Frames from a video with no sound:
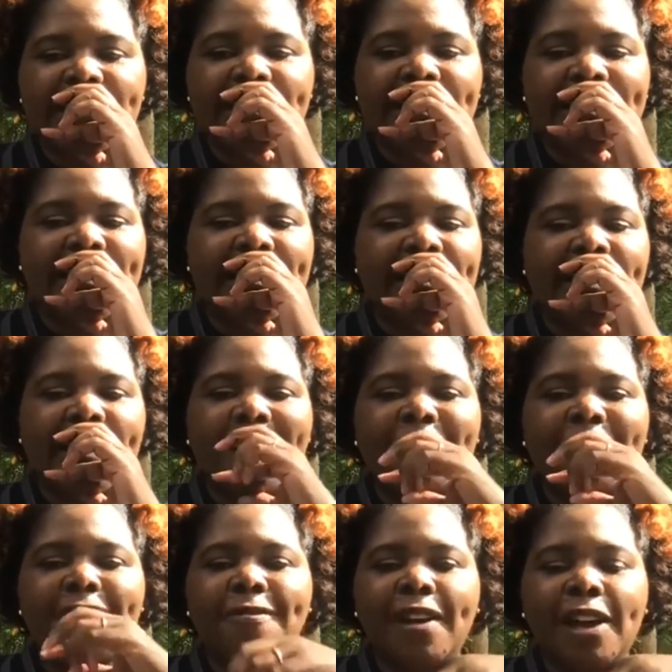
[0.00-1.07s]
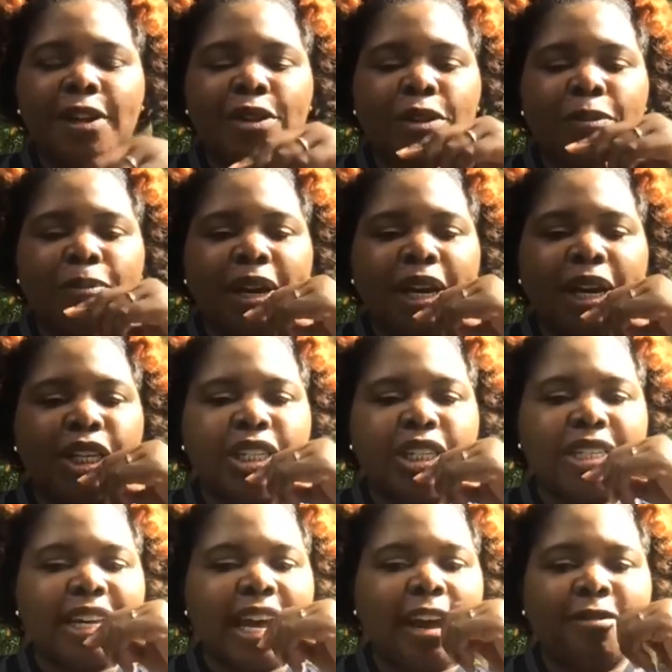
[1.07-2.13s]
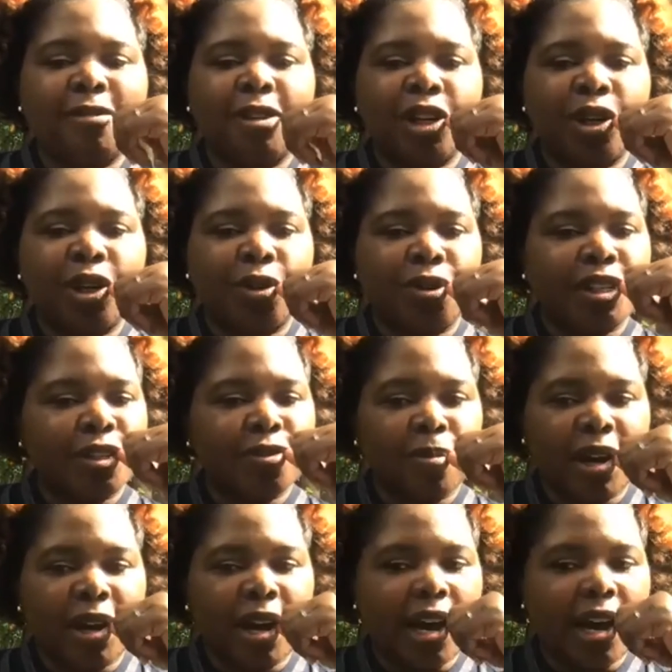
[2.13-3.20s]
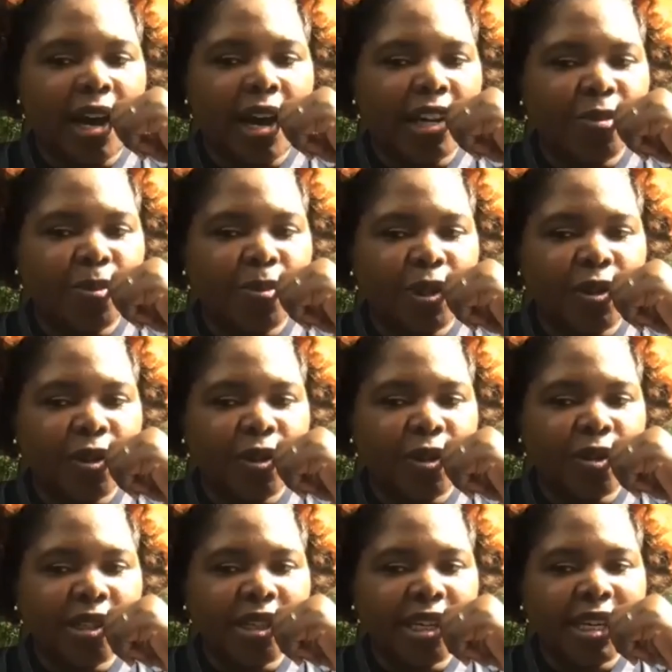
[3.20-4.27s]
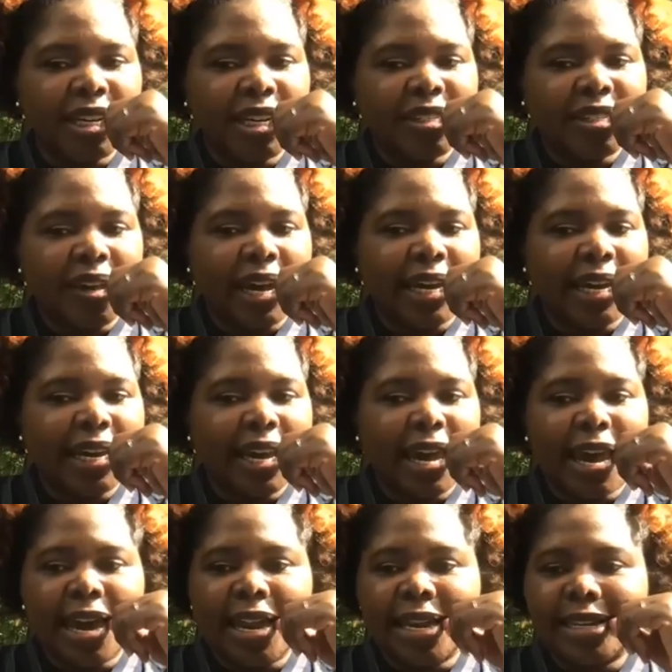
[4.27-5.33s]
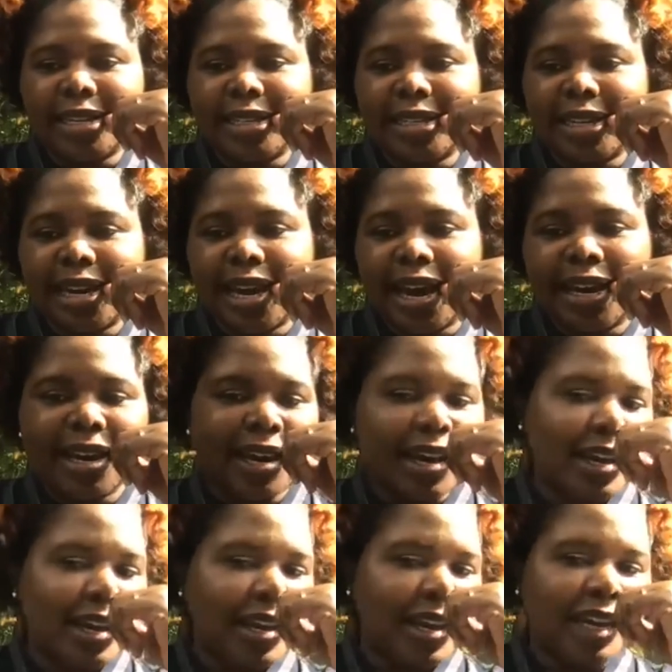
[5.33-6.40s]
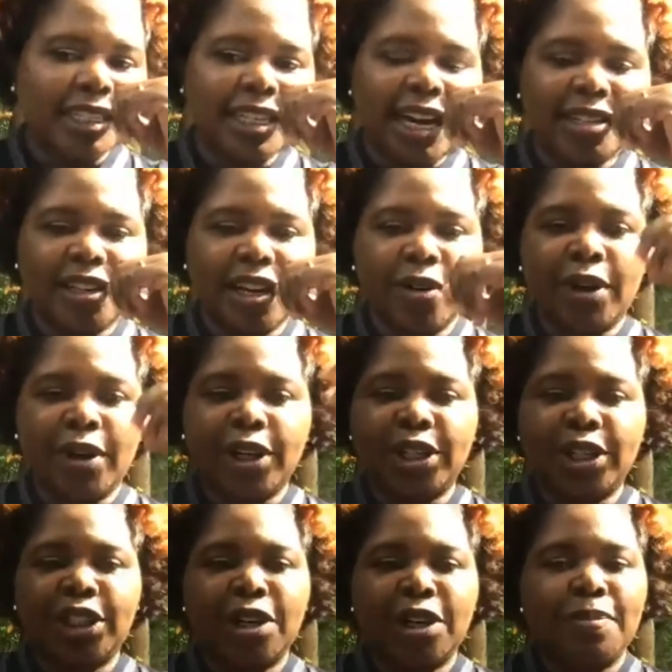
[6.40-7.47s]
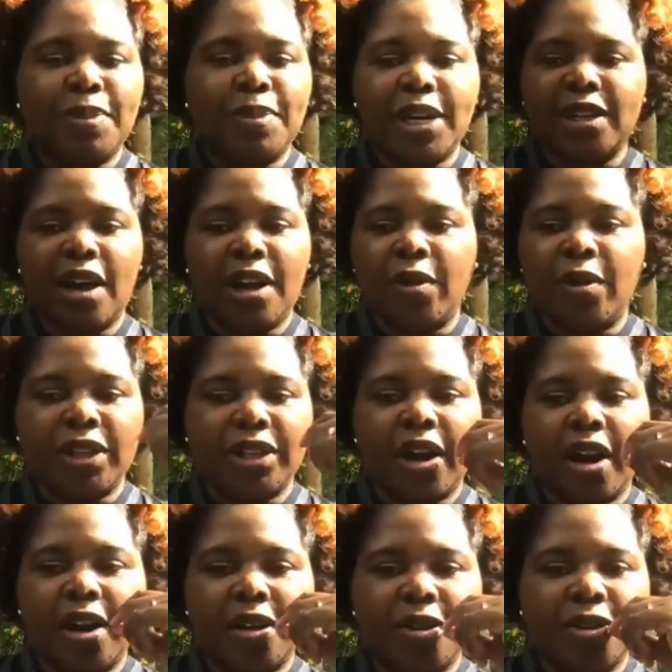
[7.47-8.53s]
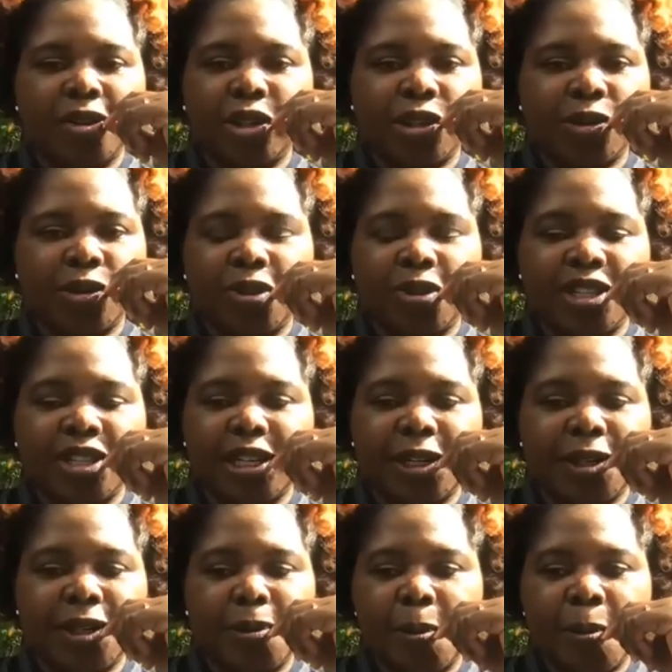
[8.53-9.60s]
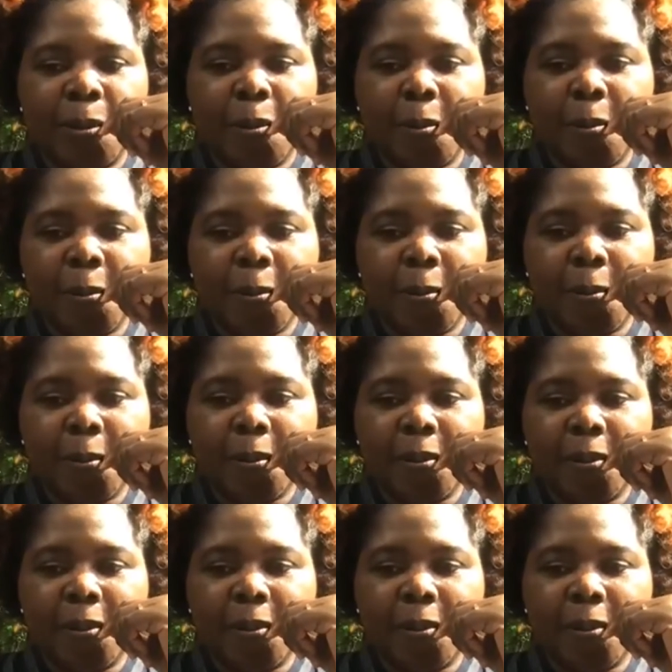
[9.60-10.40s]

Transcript: So they did not follow the patients after their release from the hospitals. So I can't I can't actually answer that question based on what the authors presented. Yeah. Yeah, yeah.